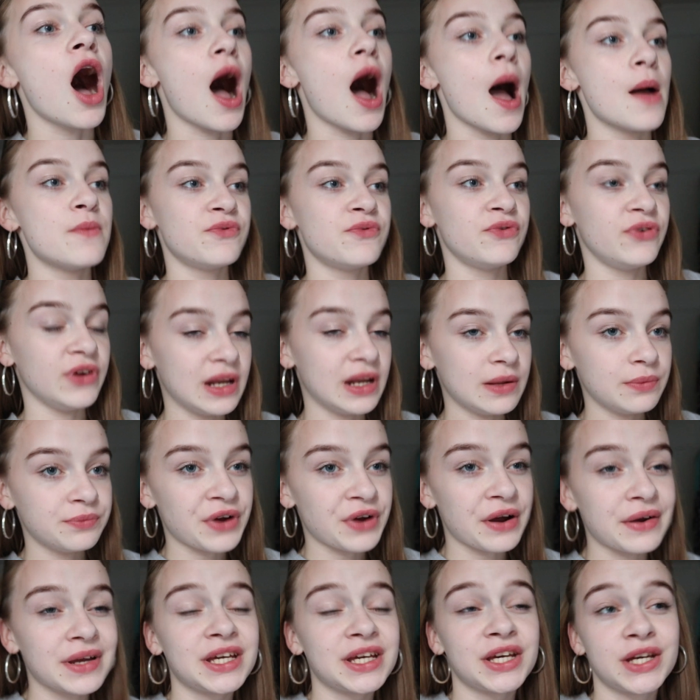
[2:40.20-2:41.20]
I'm feeling
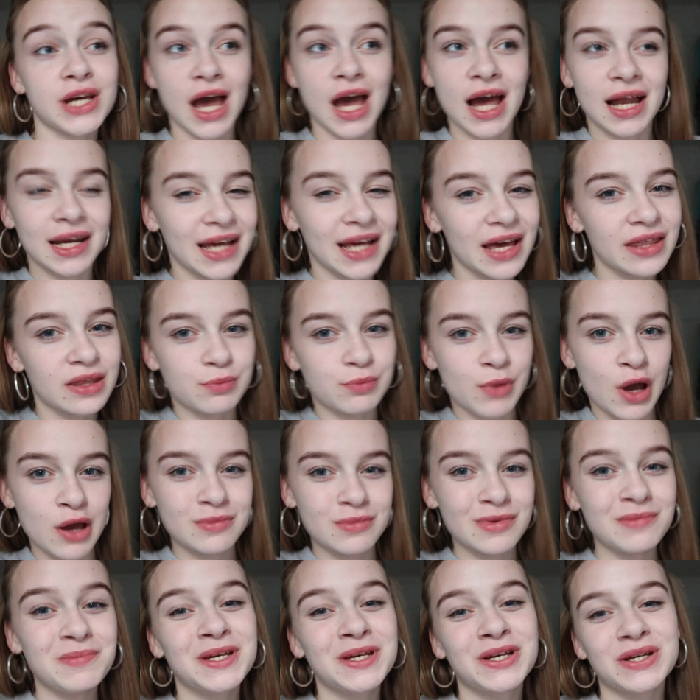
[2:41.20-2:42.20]
very girly at the
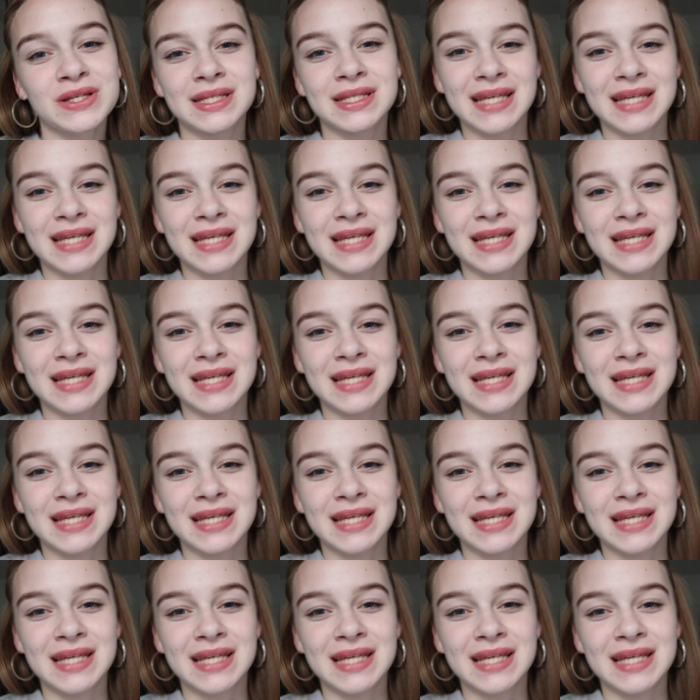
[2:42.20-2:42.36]
moment because